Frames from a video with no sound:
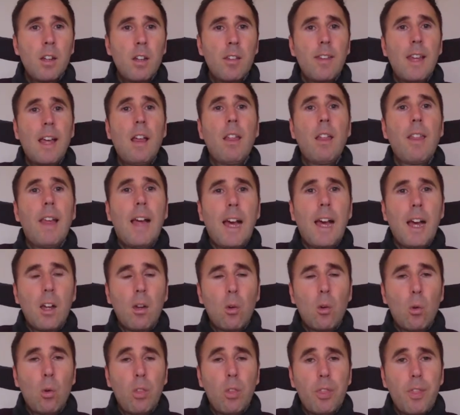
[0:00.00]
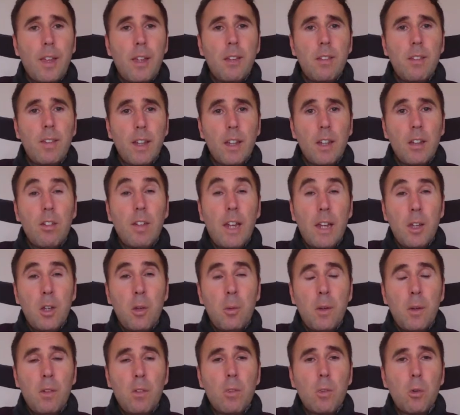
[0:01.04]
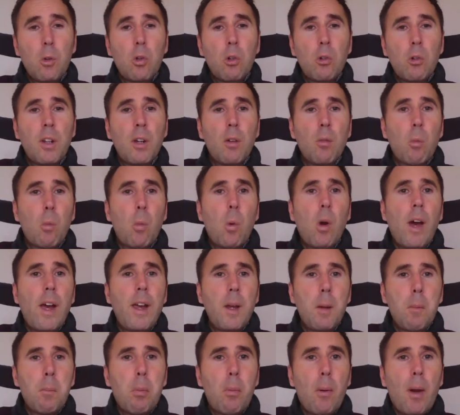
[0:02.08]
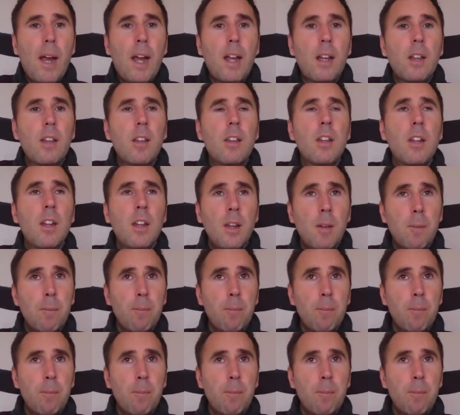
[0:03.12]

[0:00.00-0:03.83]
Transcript: tell that authentic, genuine story of why a brand